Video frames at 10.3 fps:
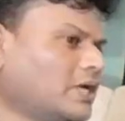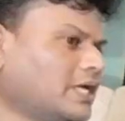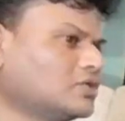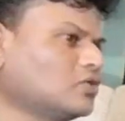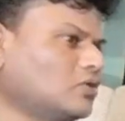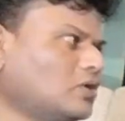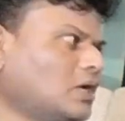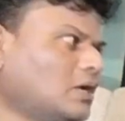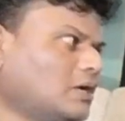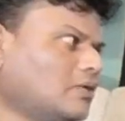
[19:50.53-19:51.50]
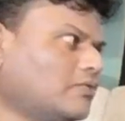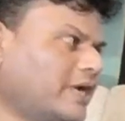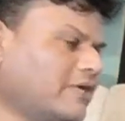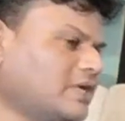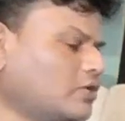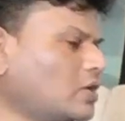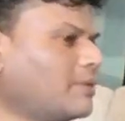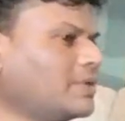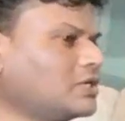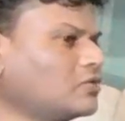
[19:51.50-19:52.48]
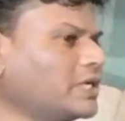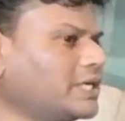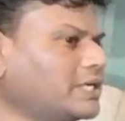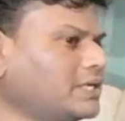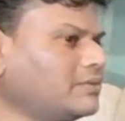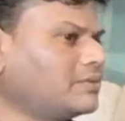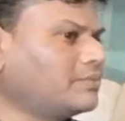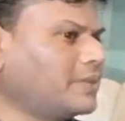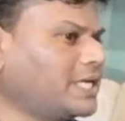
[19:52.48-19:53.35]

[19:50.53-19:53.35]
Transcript: Okay, so whenever you are coming to LinkedIn,